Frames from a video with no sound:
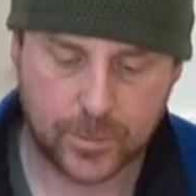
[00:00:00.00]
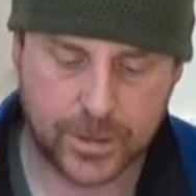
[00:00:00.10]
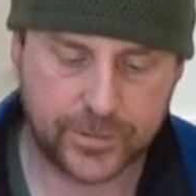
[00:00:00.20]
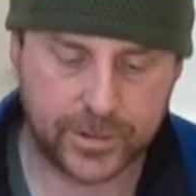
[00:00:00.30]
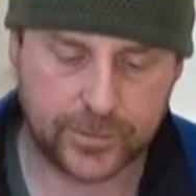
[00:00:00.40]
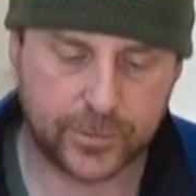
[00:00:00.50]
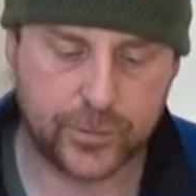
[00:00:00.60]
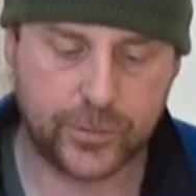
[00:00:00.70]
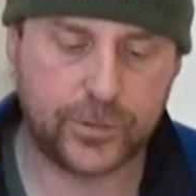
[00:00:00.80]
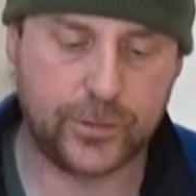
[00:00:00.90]
which is
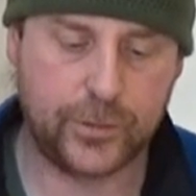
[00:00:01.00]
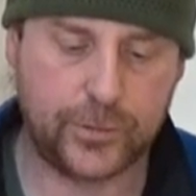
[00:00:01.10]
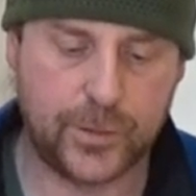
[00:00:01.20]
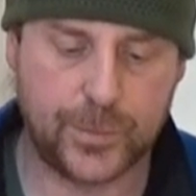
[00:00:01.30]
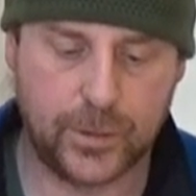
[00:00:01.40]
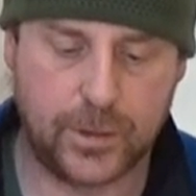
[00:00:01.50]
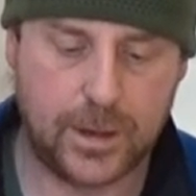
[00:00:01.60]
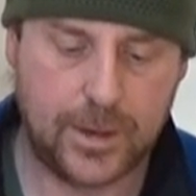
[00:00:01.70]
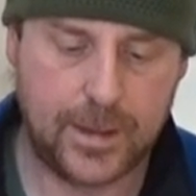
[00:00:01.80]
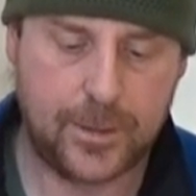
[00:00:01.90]
adjust
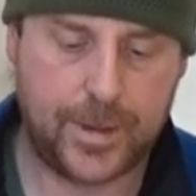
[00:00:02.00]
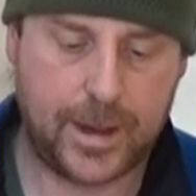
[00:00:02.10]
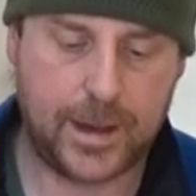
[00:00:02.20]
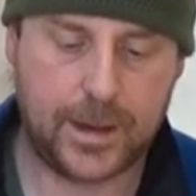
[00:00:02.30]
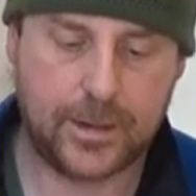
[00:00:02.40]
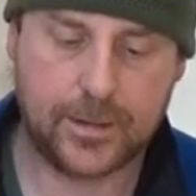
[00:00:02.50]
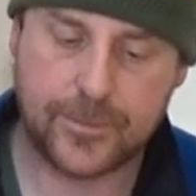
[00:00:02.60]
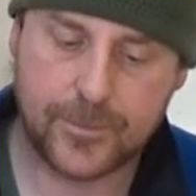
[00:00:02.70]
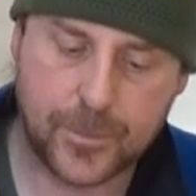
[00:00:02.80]
adjustable by